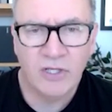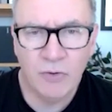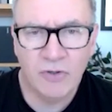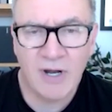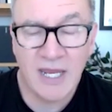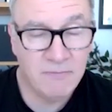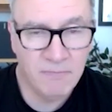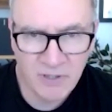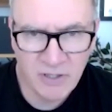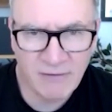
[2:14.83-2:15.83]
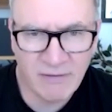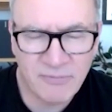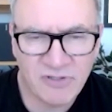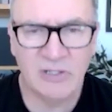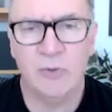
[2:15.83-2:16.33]
Ukraine. They're
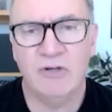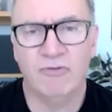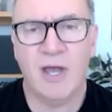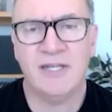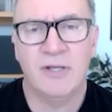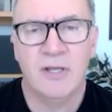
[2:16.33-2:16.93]
absolutely right,